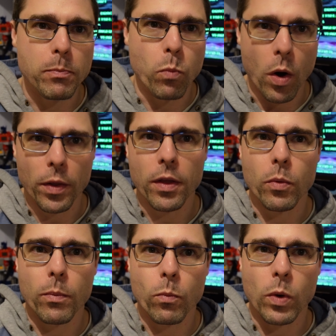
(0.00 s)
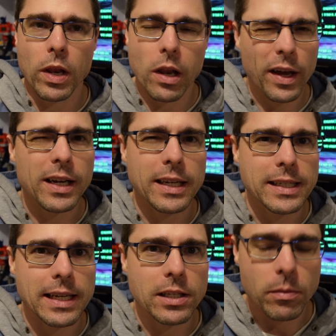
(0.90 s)
one that we're likely
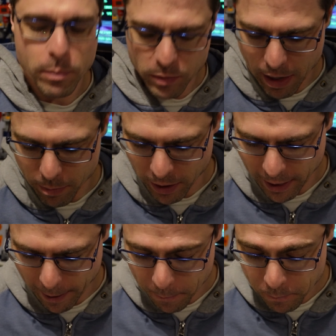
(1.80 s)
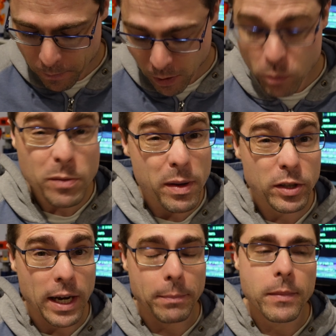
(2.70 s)
to get to the table again. Which is a bit of
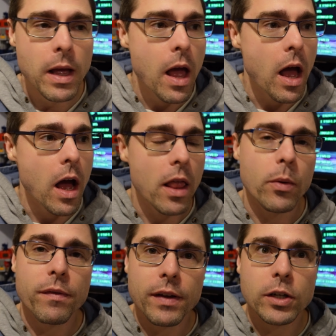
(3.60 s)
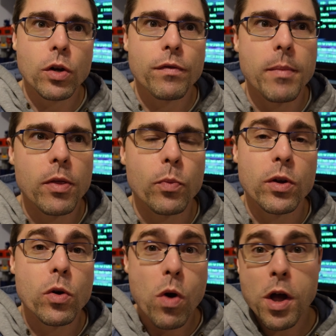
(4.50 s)
a shame. And then we finished off the month
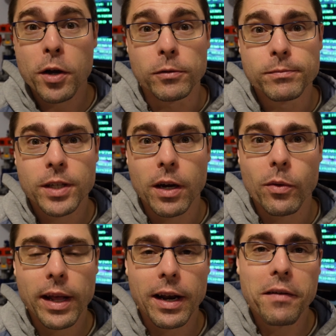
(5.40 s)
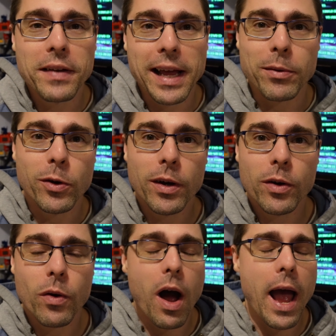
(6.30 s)
with Qwirkle. So we had a lovely game of
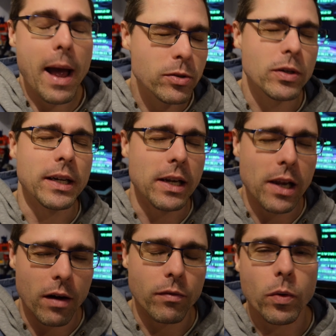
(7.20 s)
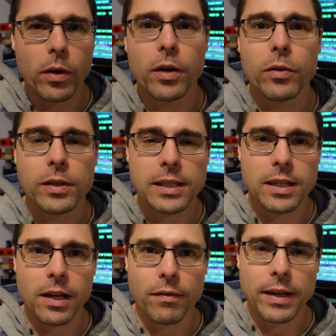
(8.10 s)
Qwirkle. I absolutely love Qwirkle because
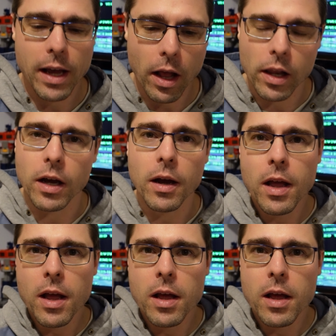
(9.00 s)
it's a lovely colour